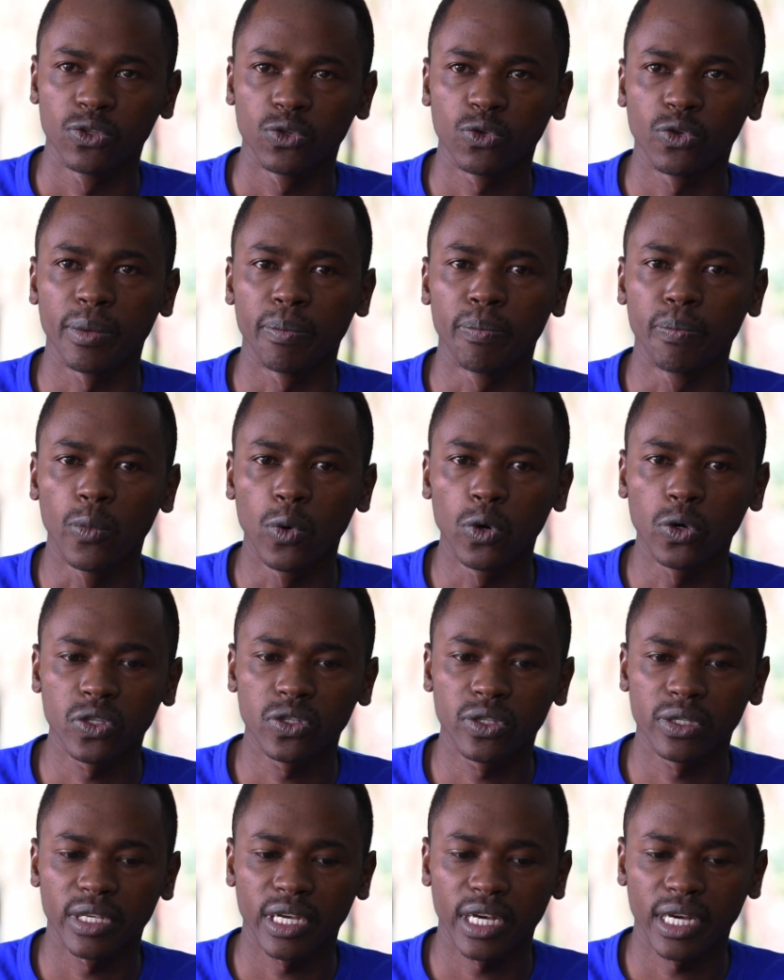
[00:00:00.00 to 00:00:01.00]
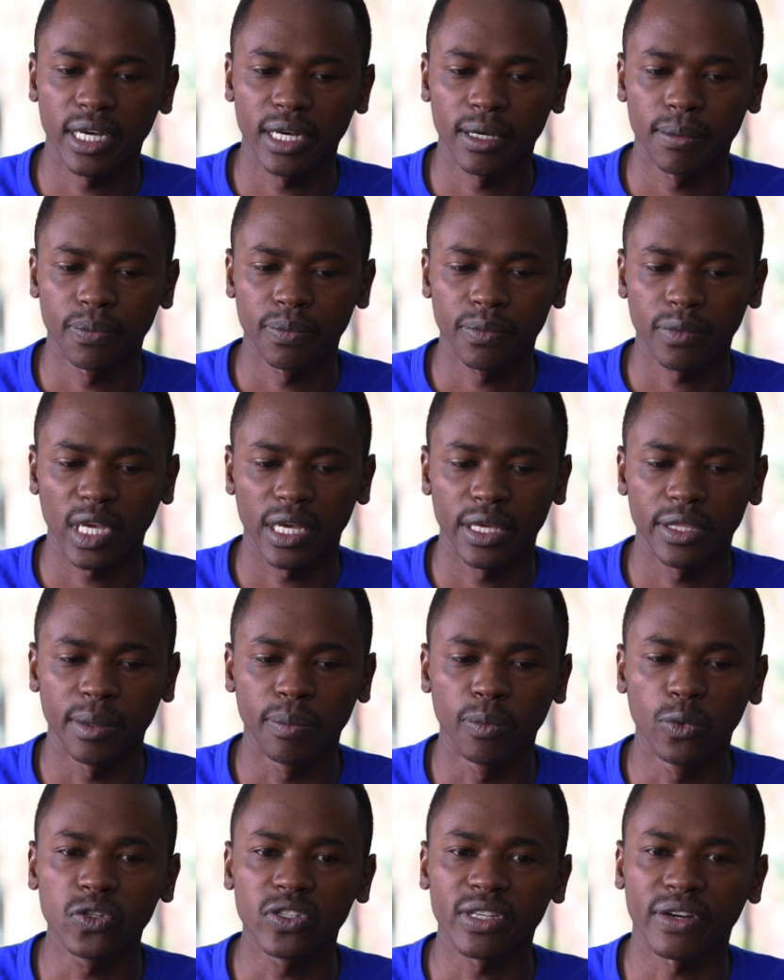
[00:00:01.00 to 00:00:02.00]
So the
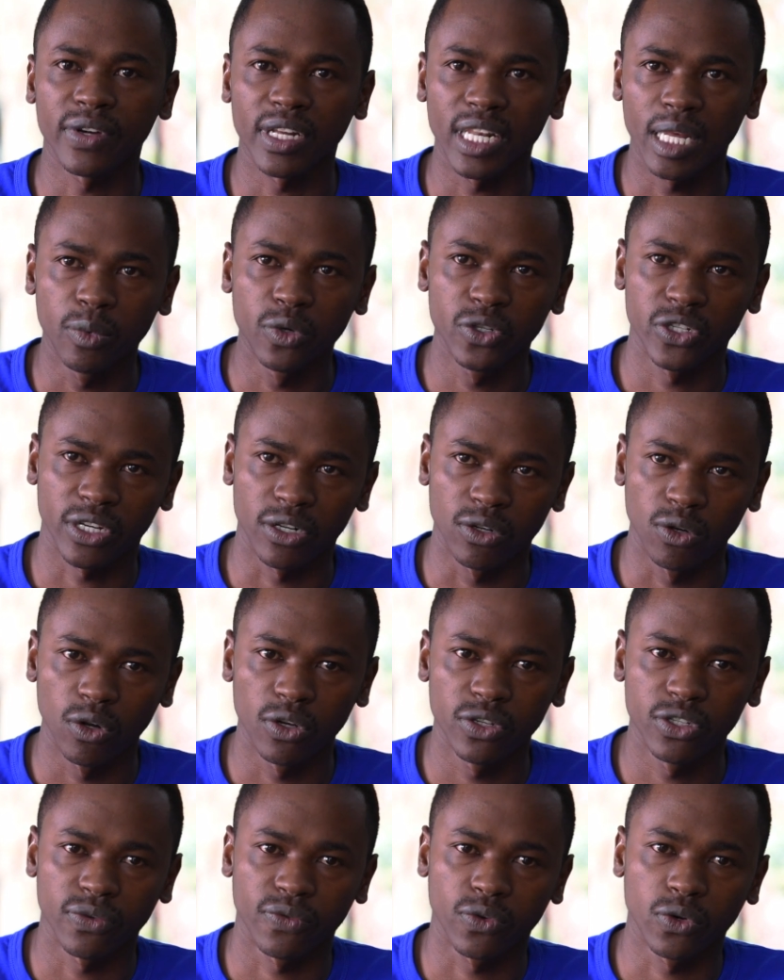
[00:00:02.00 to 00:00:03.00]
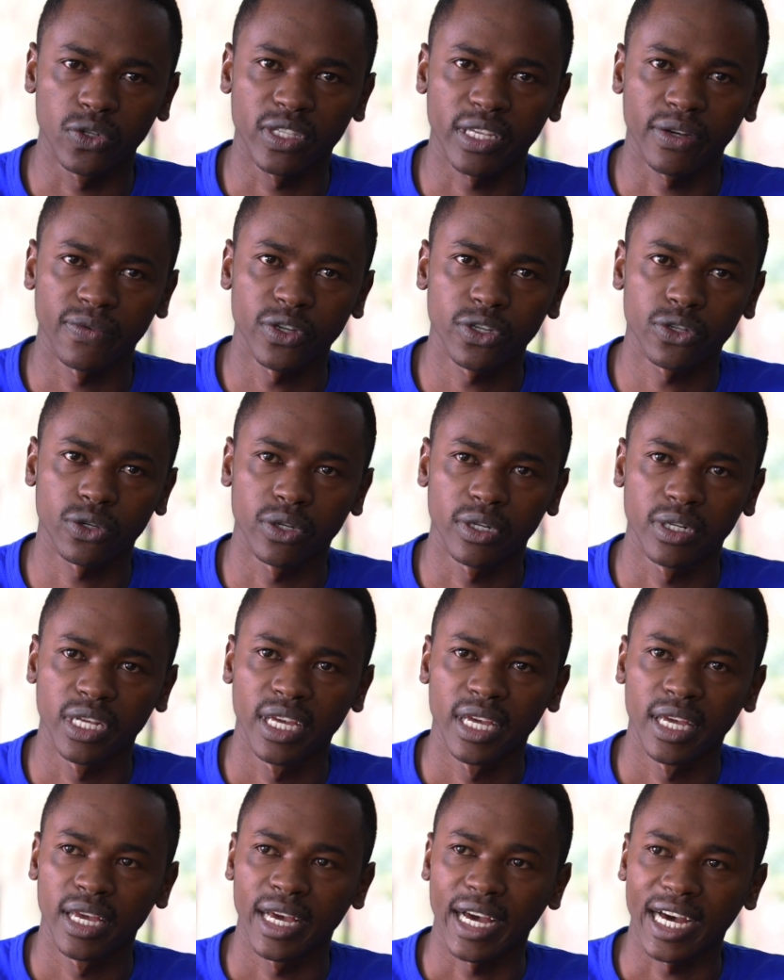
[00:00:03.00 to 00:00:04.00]
most available technology of conservation
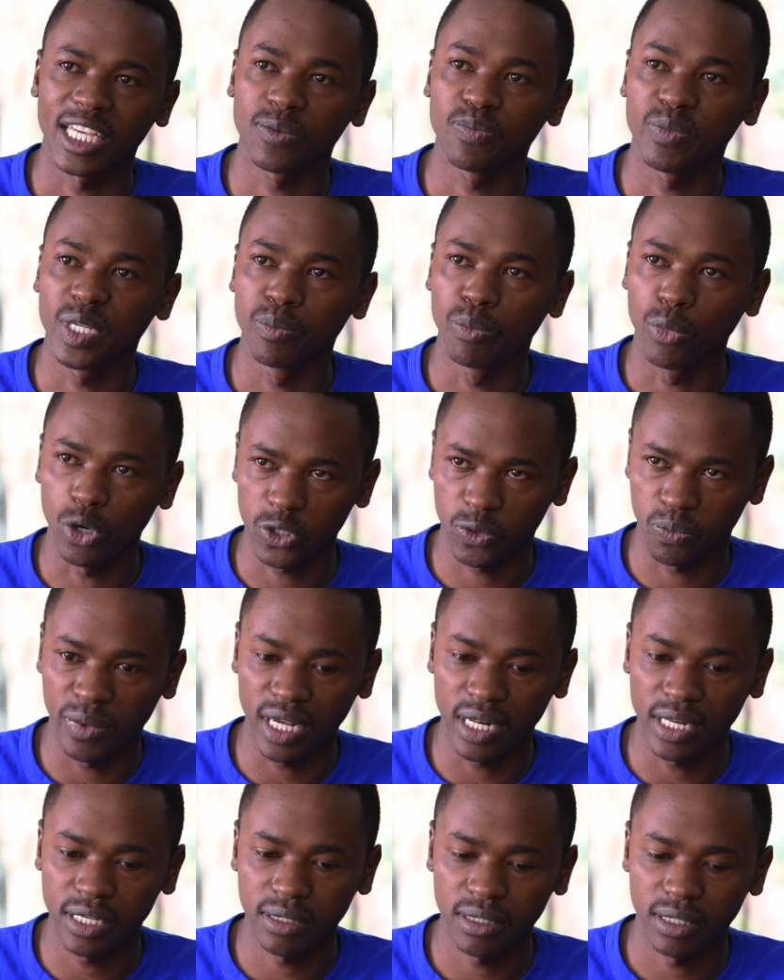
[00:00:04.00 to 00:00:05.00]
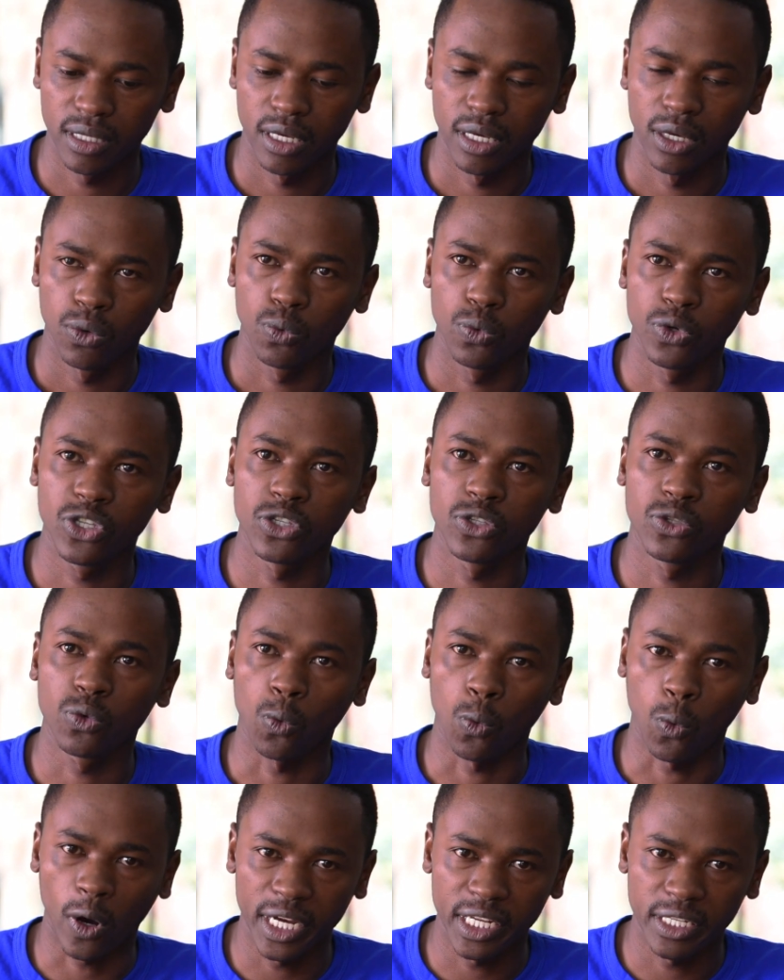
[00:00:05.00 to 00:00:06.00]
has been box baling, which is
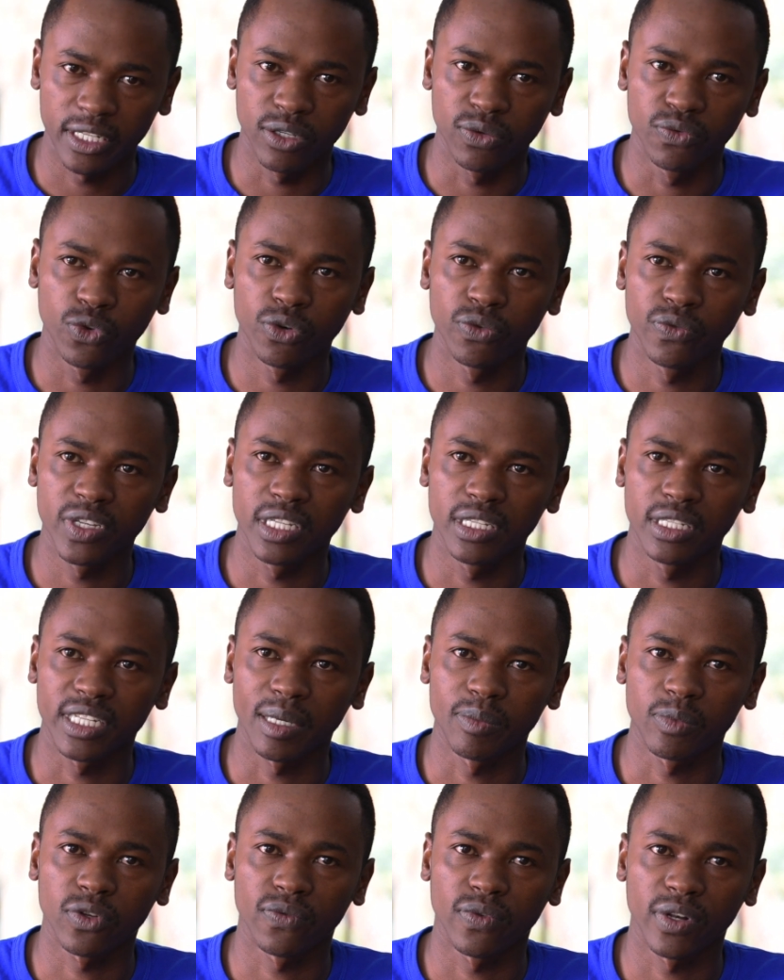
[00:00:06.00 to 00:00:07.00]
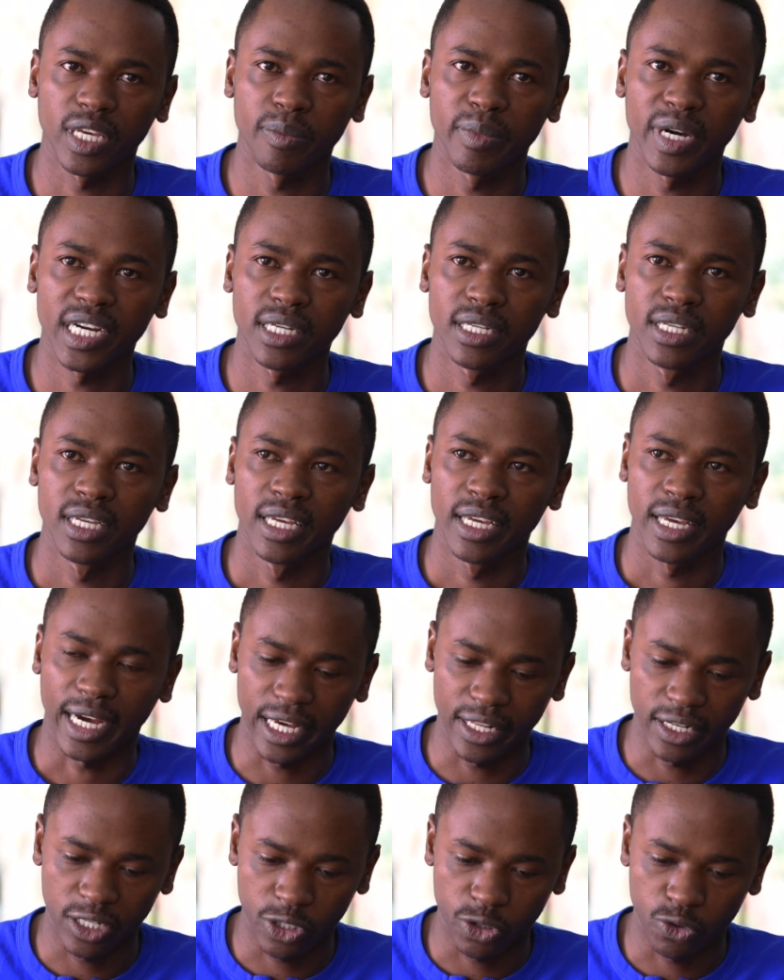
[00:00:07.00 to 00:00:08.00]
quite involving in terms of labor,
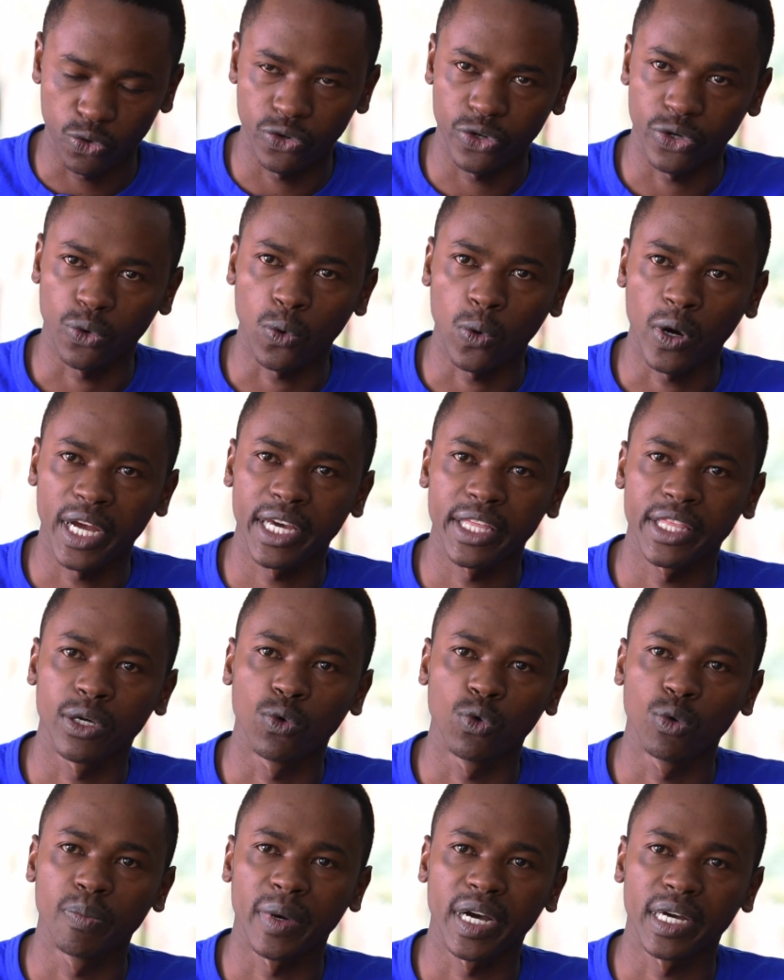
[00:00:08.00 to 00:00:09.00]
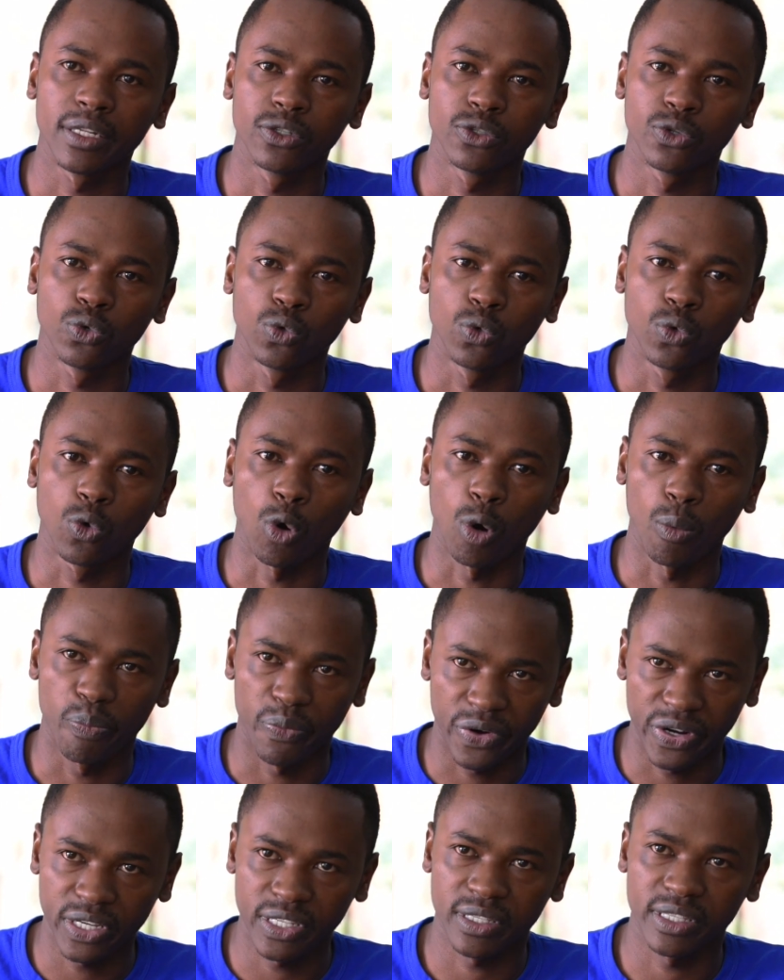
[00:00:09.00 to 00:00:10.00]
and it will require the woman to
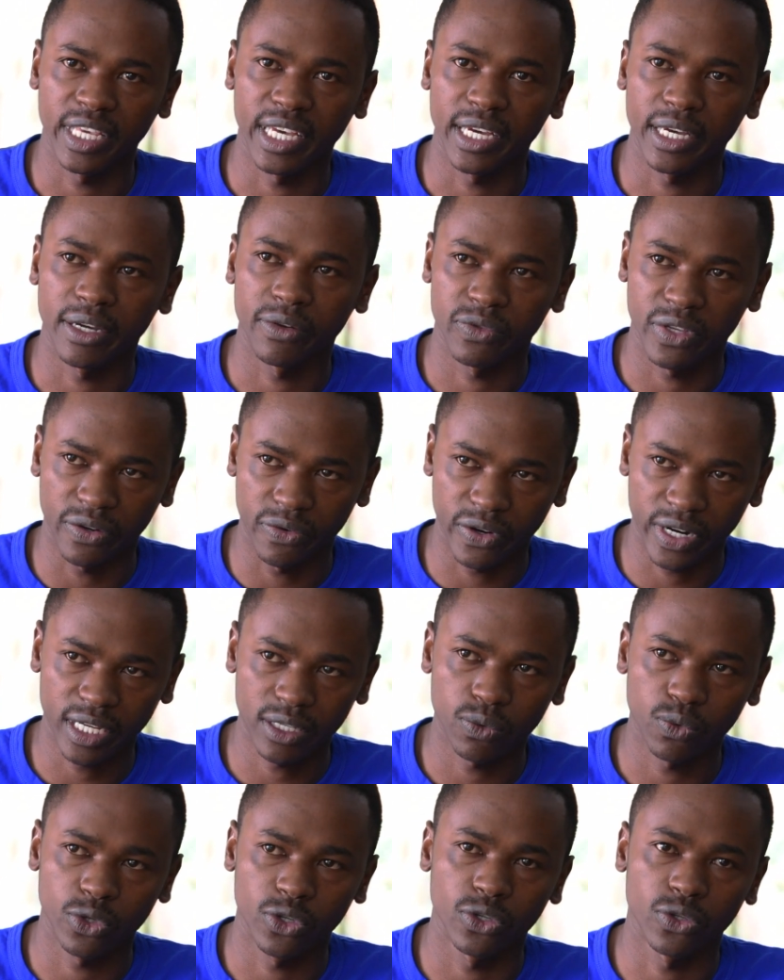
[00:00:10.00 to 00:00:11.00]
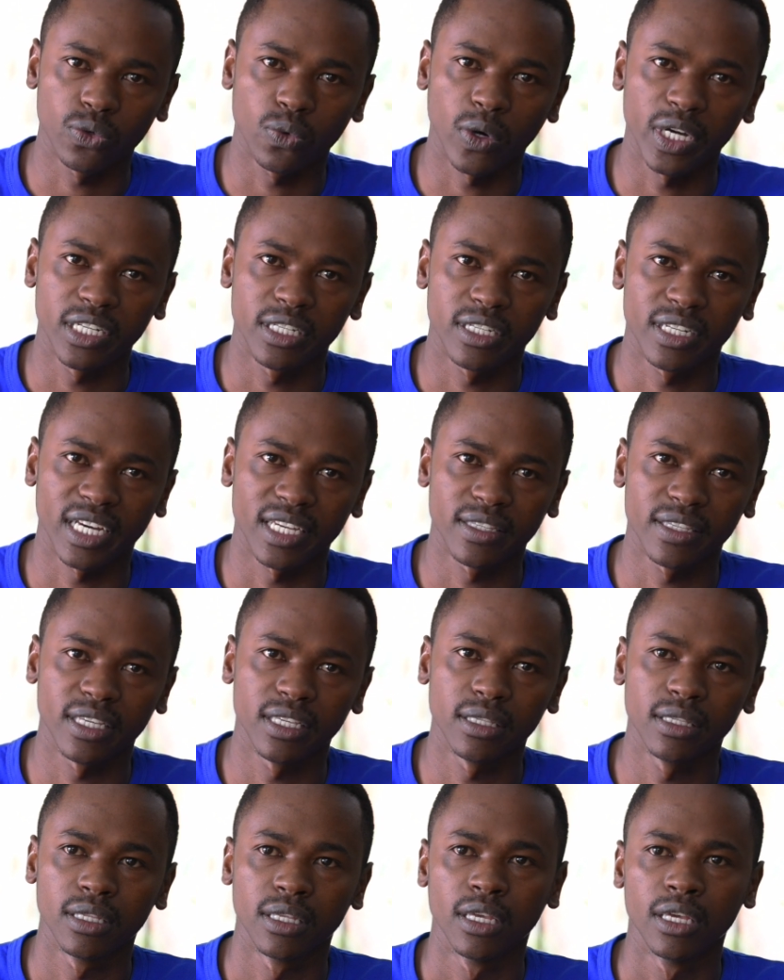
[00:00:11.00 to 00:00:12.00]
compress the grass, which is quite
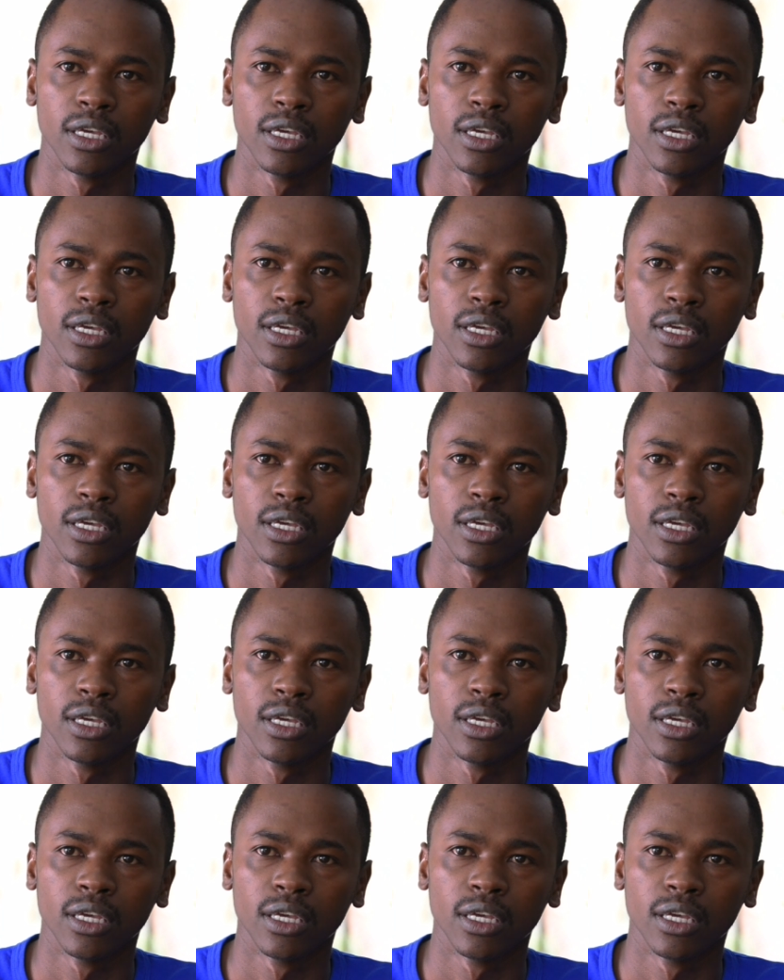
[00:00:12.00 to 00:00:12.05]
tasking.